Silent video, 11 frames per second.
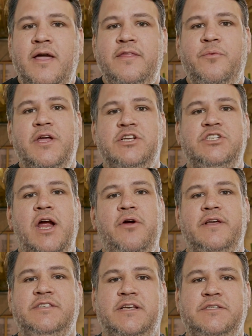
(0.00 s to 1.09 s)
and then we can share
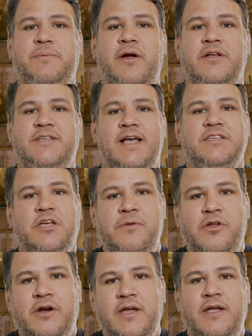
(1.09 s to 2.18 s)
this experience as a
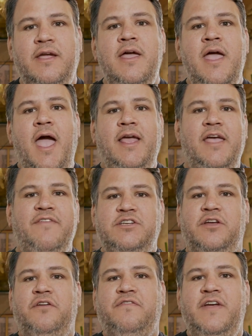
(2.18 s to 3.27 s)
community and give each
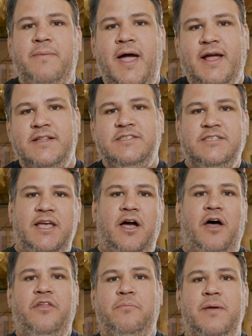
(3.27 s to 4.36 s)
other feedback and see
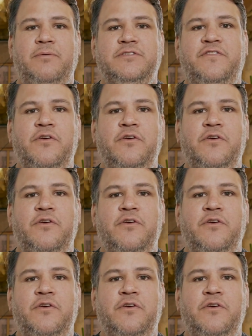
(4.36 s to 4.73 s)
other people's